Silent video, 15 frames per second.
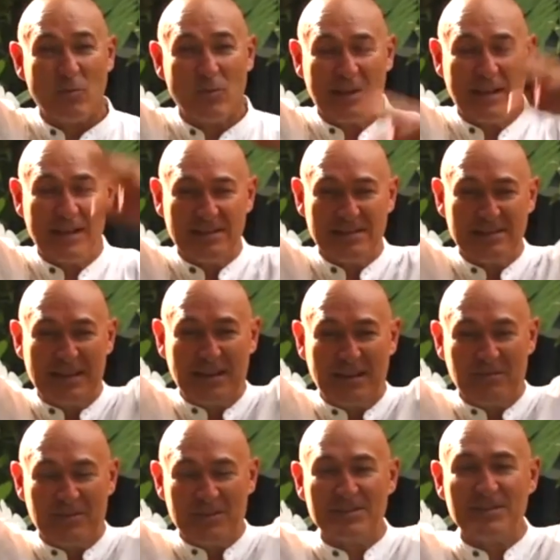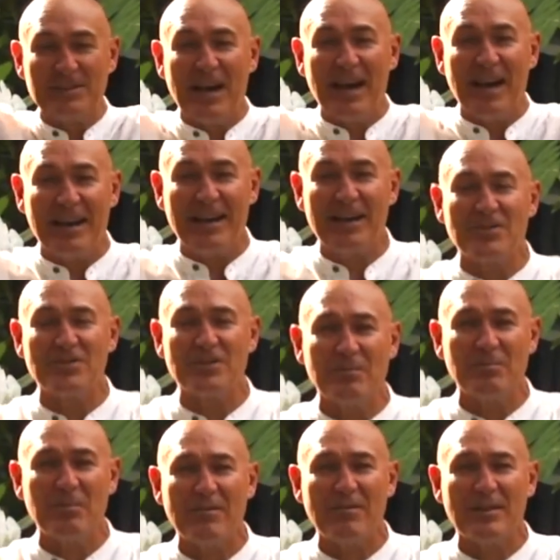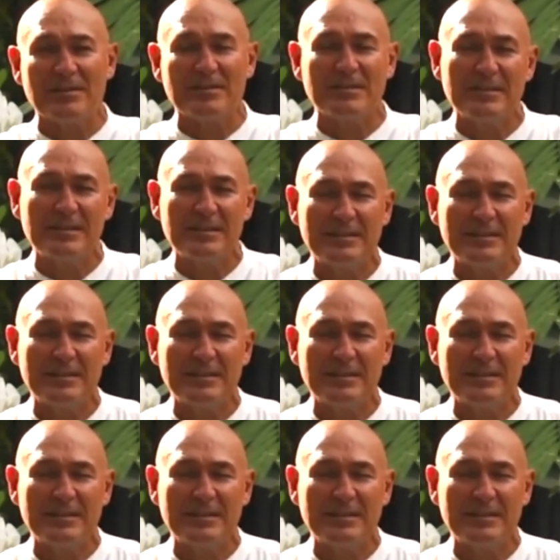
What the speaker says: or the understanding of this yang energy above us.